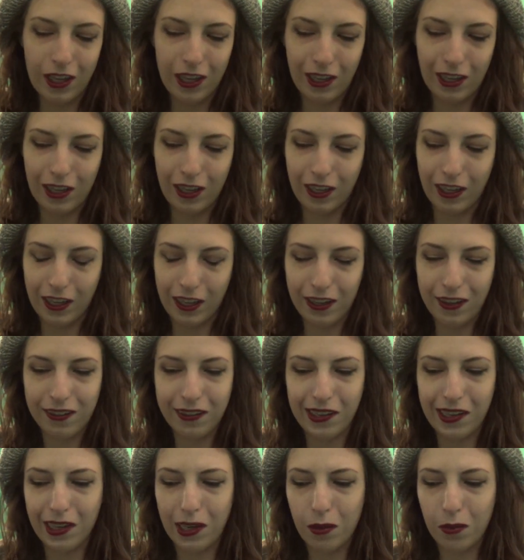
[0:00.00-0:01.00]
And like I
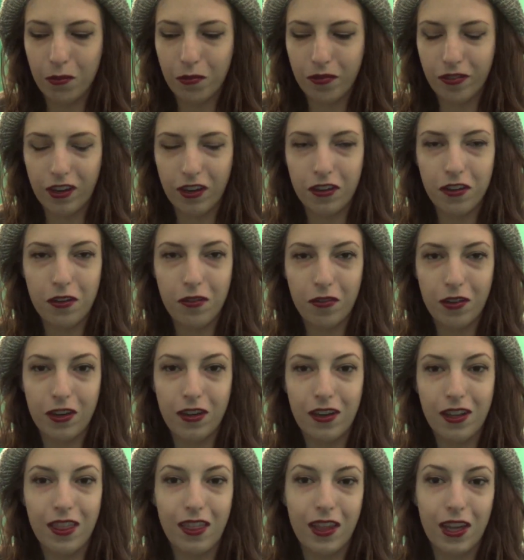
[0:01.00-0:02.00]
said, I'm very,
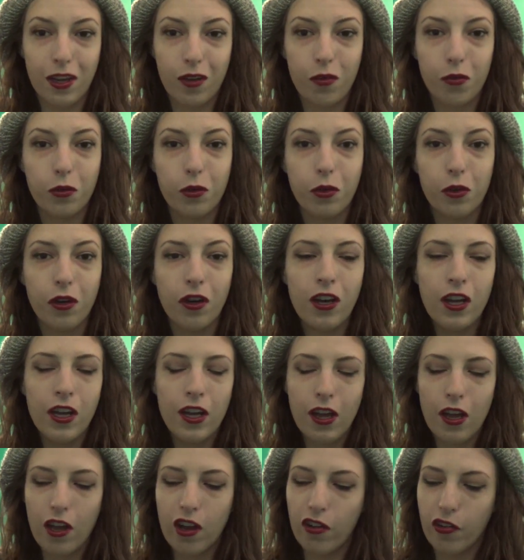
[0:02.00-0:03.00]
very thankful
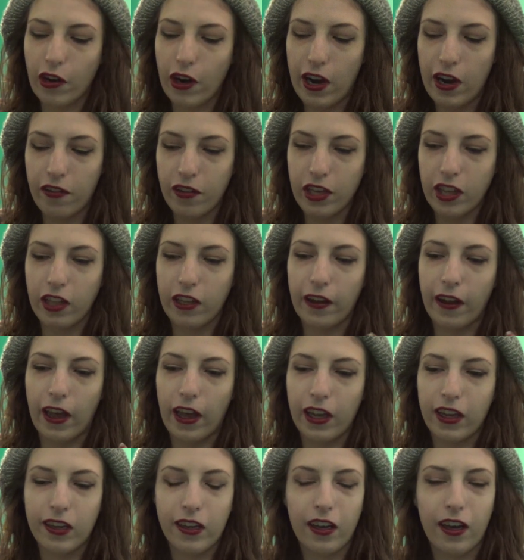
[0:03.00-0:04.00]
for everything
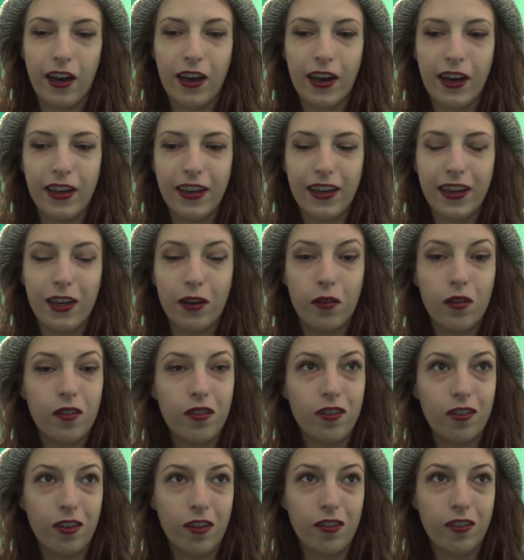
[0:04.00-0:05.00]
I got. And it
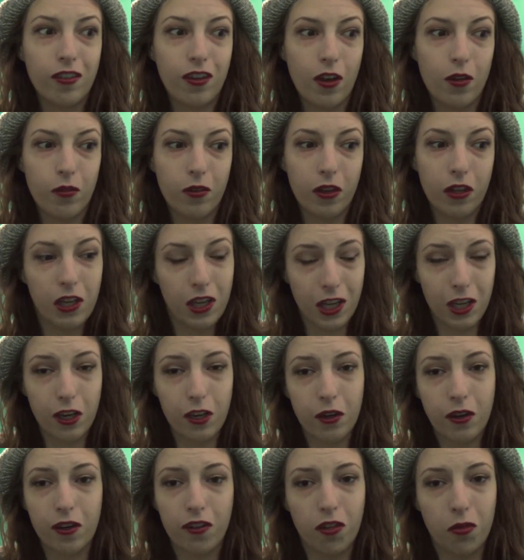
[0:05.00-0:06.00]
was just a really good
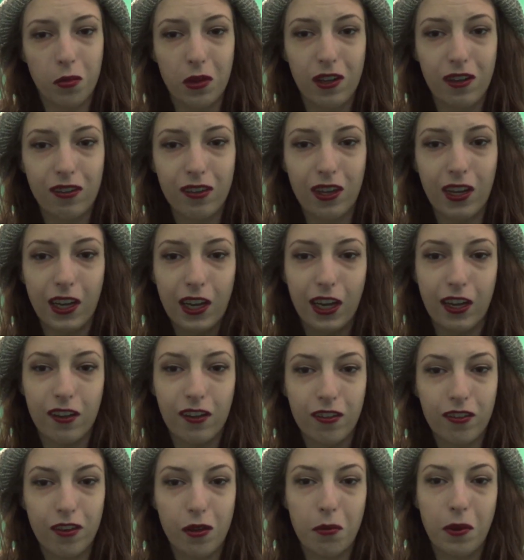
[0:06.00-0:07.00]
Christmas. And I got
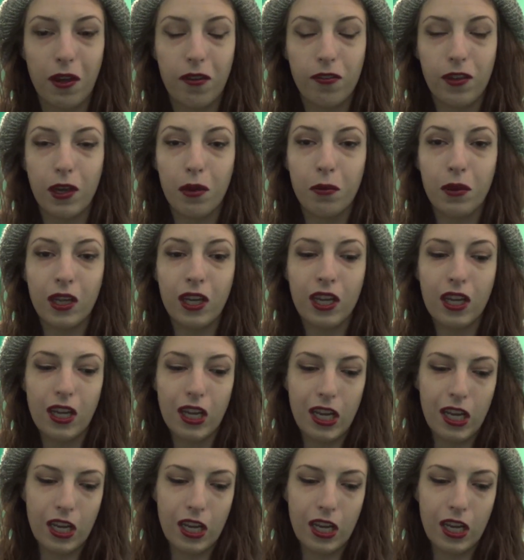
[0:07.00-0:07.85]
to see my family.